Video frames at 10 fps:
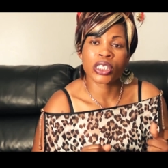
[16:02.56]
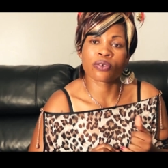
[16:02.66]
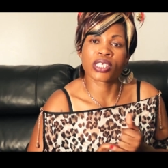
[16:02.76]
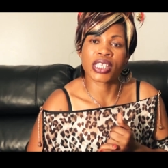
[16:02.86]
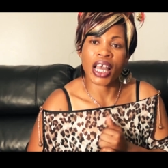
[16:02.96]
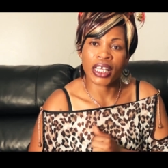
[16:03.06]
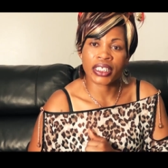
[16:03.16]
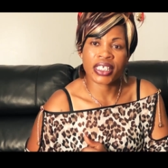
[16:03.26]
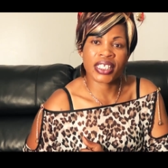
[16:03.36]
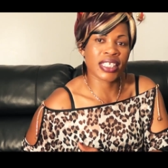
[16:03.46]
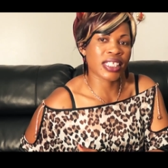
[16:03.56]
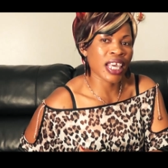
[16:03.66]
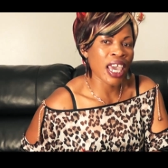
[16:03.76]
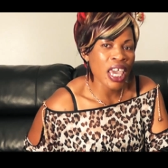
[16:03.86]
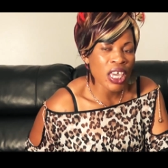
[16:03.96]
To start
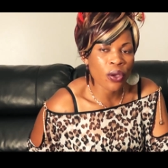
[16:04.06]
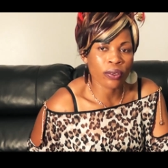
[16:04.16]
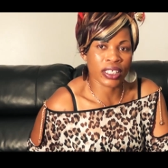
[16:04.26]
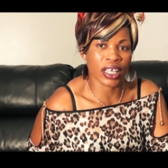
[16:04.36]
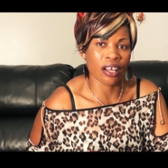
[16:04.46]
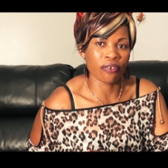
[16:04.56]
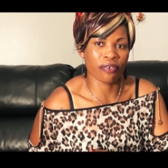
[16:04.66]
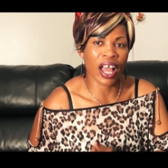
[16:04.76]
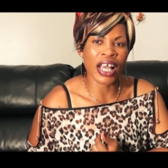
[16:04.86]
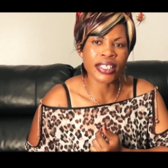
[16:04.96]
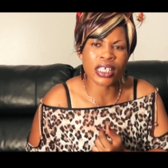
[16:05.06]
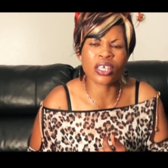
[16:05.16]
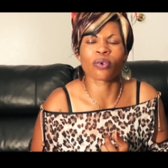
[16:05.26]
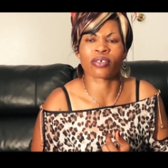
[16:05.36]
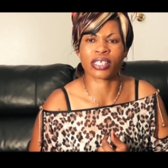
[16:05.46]
seeing yourself,
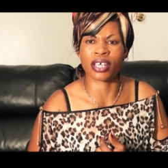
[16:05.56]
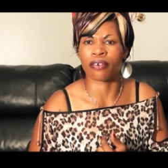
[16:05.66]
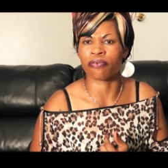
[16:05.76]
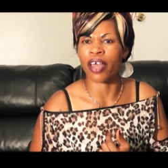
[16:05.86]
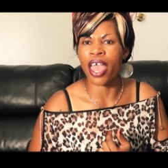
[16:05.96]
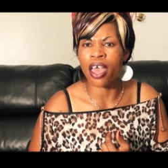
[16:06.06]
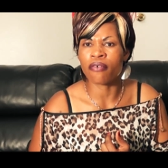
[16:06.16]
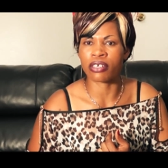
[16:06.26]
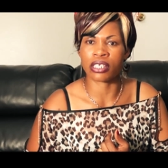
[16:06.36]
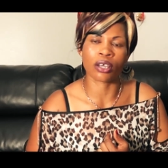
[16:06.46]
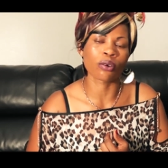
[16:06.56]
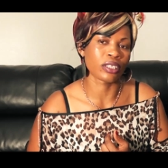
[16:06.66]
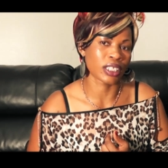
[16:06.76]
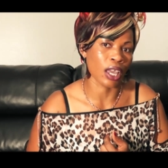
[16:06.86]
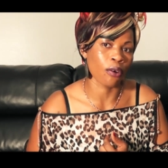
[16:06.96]
asking yourself every single
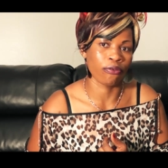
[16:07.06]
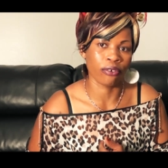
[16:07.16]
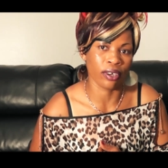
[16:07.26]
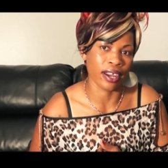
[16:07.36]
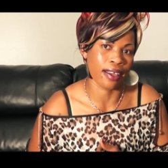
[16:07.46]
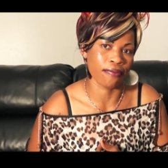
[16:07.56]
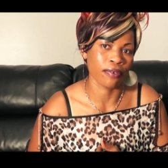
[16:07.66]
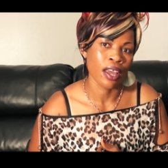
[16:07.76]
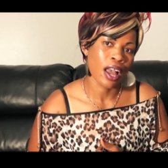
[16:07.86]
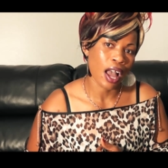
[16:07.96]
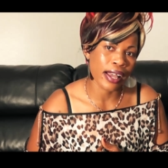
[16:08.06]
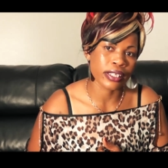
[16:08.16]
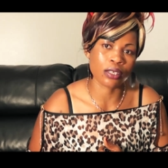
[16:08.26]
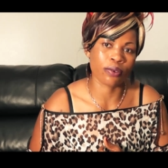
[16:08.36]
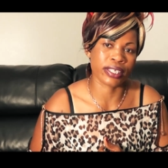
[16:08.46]
day of your life,
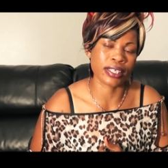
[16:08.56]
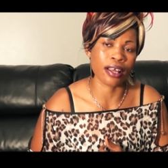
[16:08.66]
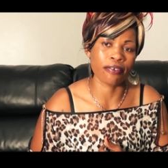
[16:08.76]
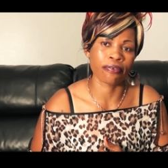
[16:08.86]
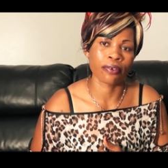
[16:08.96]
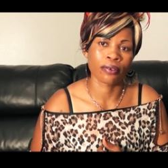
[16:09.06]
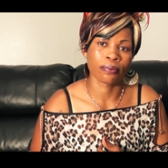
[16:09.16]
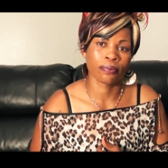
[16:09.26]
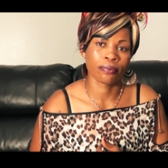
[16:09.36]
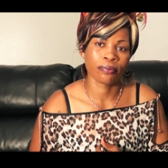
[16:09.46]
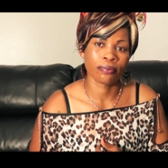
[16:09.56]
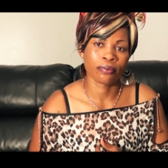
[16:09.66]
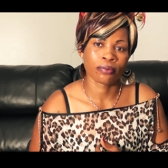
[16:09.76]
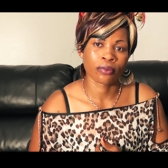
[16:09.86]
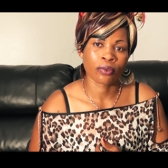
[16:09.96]
ask yourself,
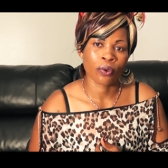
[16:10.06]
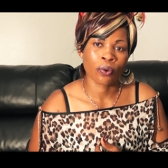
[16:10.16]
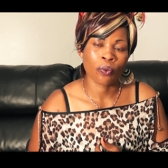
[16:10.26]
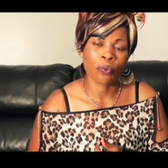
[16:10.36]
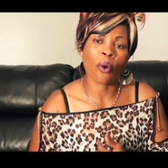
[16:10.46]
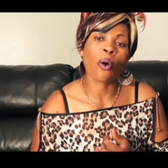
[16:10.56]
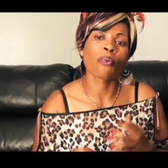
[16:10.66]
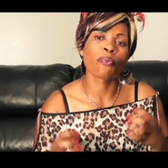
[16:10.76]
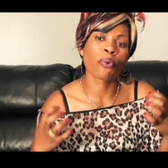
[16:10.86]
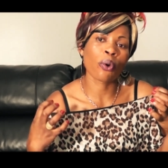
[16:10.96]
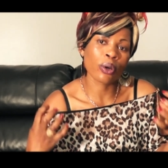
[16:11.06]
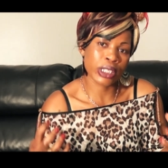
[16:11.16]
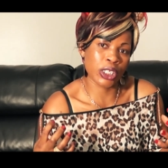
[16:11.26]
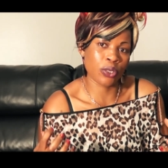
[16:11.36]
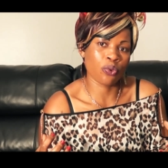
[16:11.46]
what
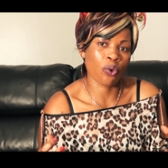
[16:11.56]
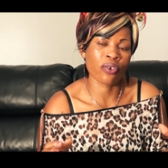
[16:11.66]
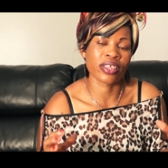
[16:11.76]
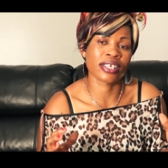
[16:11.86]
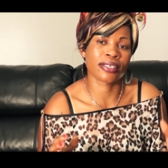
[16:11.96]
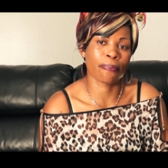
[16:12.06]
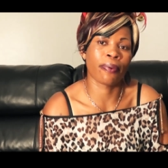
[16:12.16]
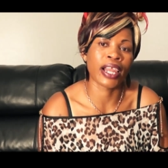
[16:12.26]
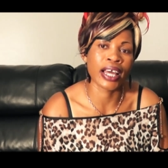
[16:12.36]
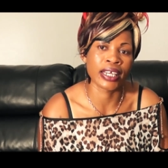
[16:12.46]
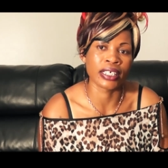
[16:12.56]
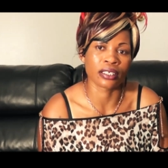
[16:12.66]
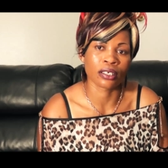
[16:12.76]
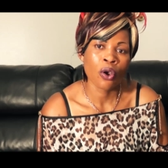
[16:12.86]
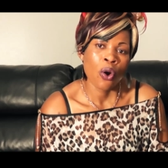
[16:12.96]
brought you on this
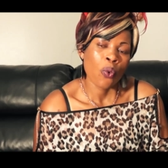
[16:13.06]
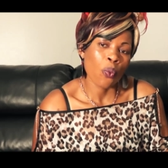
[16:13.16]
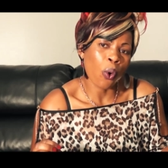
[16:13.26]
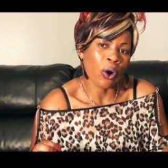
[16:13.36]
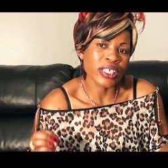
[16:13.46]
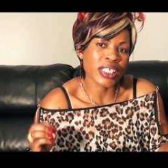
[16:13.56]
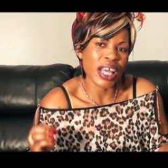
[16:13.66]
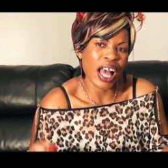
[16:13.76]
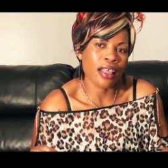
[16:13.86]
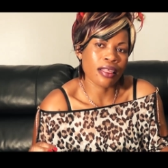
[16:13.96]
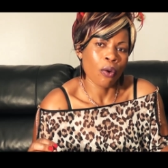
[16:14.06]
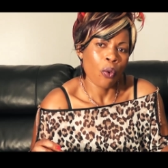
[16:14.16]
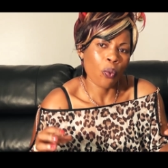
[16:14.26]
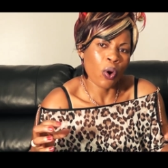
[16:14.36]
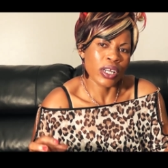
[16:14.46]
planet? What
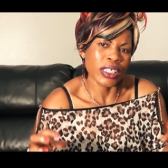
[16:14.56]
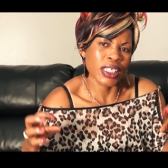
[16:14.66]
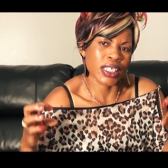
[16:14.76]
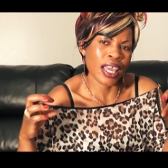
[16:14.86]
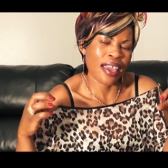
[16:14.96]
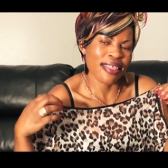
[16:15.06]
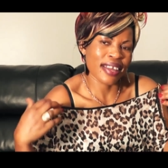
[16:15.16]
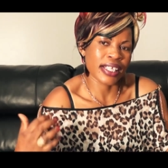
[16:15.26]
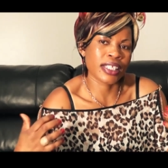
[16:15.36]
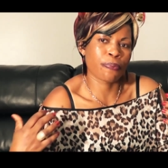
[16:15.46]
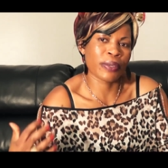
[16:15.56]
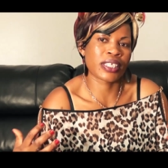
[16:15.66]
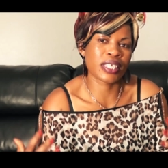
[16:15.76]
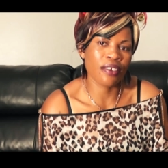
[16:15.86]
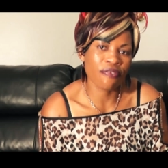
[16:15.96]
is that
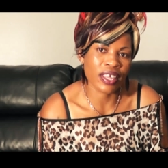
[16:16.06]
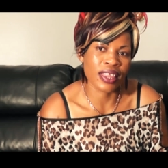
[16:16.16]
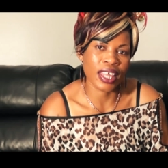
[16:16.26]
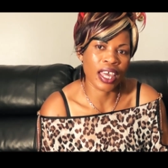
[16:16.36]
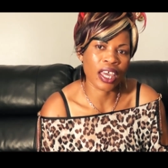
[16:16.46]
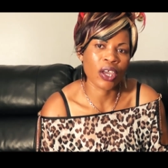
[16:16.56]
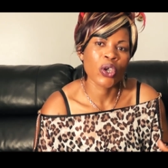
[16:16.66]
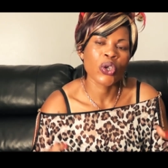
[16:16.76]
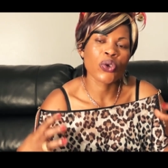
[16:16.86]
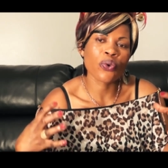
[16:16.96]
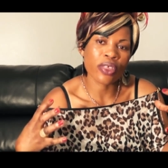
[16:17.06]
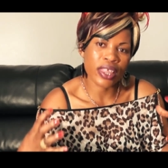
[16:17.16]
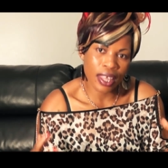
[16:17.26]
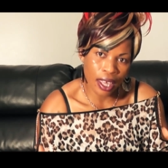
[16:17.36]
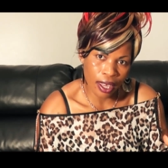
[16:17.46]
specific thing you
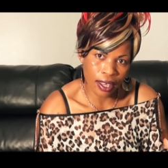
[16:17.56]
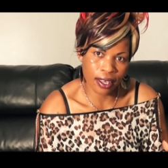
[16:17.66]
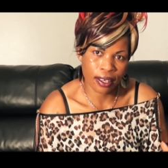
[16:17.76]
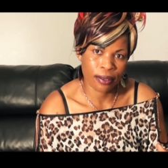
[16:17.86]
think